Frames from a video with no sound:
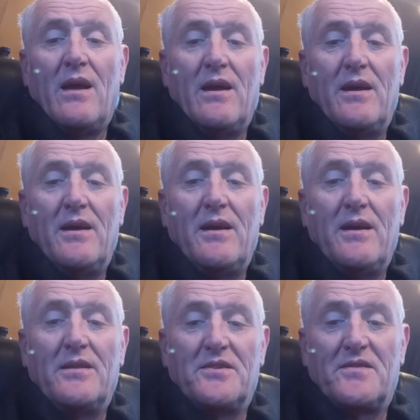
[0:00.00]

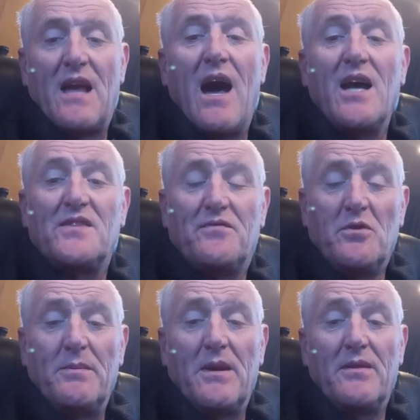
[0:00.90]
There's ice
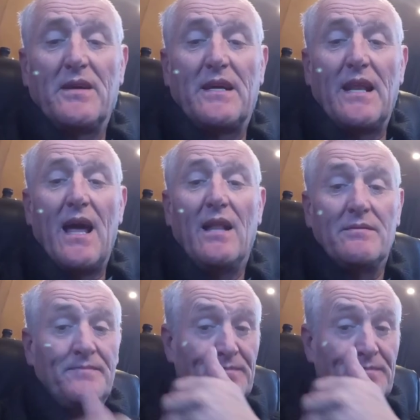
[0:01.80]
forming on the canal.